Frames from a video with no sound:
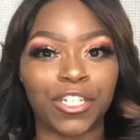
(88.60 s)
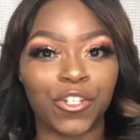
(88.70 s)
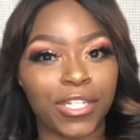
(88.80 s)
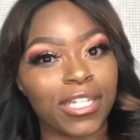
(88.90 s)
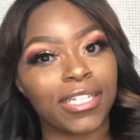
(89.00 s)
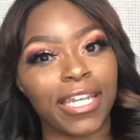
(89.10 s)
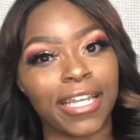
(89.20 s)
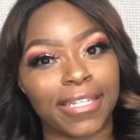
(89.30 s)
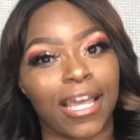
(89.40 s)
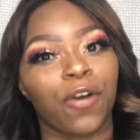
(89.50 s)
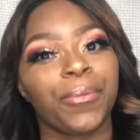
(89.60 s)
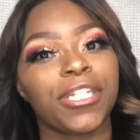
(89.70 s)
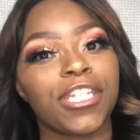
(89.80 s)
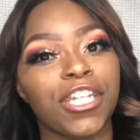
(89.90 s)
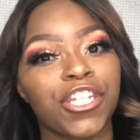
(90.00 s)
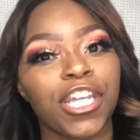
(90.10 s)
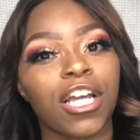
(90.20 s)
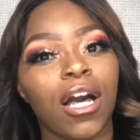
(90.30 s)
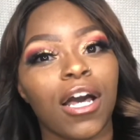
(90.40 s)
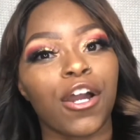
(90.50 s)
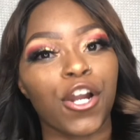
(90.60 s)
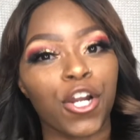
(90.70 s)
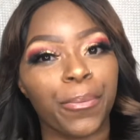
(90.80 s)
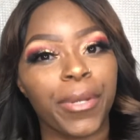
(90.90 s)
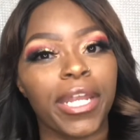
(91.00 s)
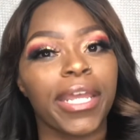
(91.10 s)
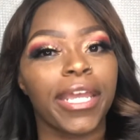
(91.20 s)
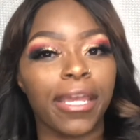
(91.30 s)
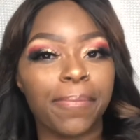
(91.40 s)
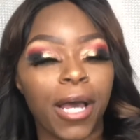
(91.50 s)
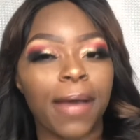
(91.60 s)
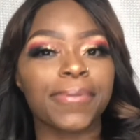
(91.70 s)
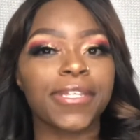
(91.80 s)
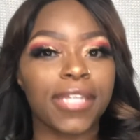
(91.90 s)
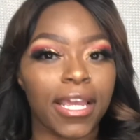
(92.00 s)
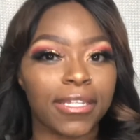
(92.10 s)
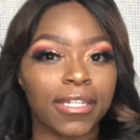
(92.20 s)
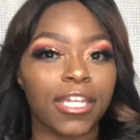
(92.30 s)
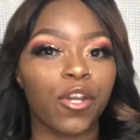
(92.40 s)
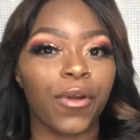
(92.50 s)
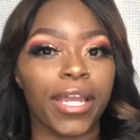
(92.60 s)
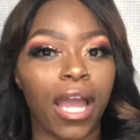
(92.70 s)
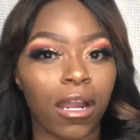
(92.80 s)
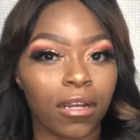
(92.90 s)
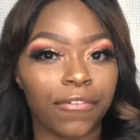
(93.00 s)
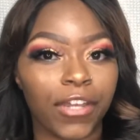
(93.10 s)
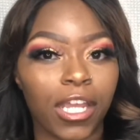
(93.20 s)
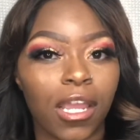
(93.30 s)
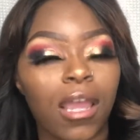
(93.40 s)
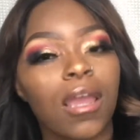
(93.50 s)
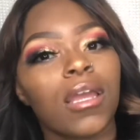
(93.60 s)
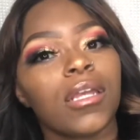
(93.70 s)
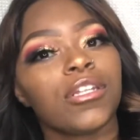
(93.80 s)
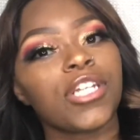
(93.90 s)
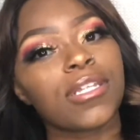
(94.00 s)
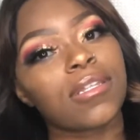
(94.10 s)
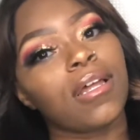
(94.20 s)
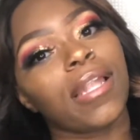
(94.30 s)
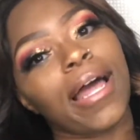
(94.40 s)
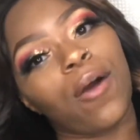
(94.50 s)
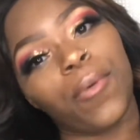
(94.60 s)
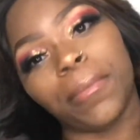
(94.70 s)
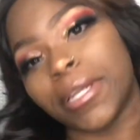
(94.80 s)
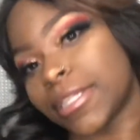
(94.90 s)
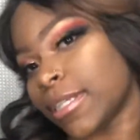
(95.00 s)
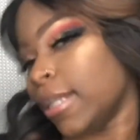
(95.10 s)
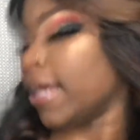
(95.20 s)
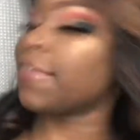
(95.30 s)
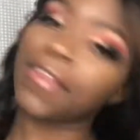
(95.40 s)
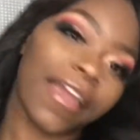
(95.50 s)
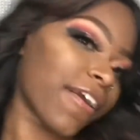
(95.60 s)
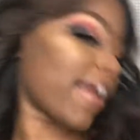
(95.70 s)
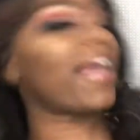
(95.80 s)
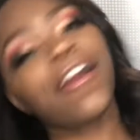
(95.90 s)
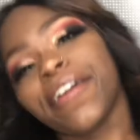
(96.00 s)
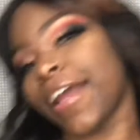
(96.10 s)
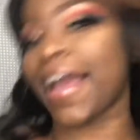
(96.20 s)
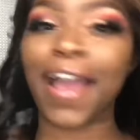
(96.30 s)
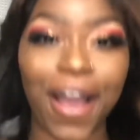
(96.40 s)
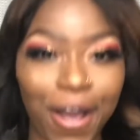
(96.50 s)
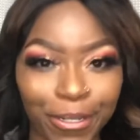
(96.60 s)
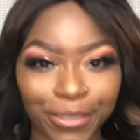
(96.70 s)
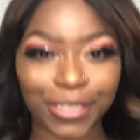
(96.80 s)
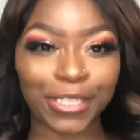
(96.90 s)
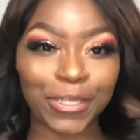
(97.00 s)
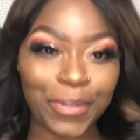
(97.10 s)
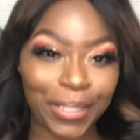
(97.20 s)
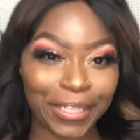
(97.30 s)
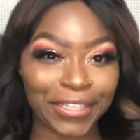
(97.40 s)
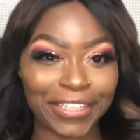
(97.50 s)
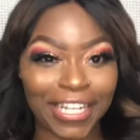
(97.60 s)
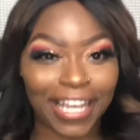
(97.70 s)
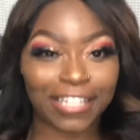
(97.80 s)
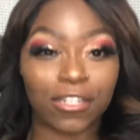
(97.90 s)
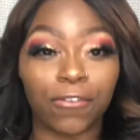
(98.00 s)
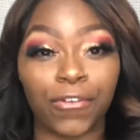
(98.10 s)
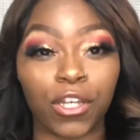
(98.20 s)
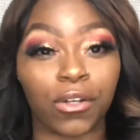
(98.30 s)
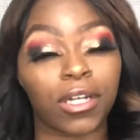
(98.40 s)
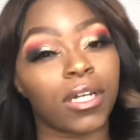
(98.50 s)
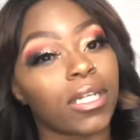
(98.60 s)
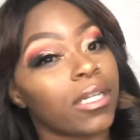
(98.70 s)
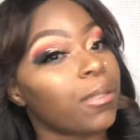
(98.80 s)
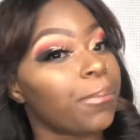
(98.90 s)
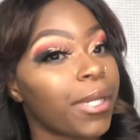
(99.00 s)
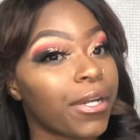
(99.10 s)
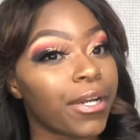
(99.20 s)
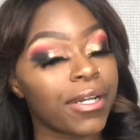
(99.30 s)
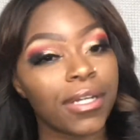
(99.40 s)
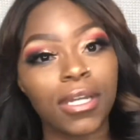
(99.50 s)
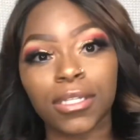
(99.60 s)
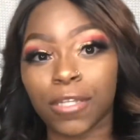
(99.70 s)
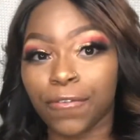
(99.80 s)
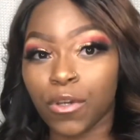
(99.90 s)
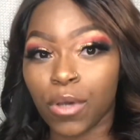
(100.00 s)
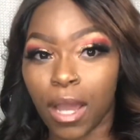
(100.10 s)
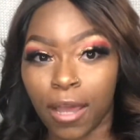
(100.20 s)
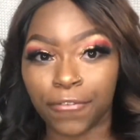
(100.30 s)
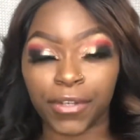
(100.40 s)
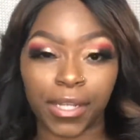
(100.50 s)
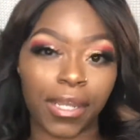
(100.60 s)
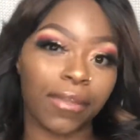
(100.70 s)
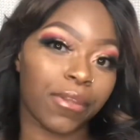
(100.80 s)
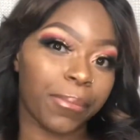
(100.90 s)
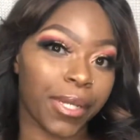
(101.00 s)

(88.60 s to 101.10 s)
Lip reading: Intrinsic Dance, I'll be teaching a urban hip-hop sexy choreography just to allow women to let their hair down, to do a little dance, to feel good in the mirror, to feel confident in the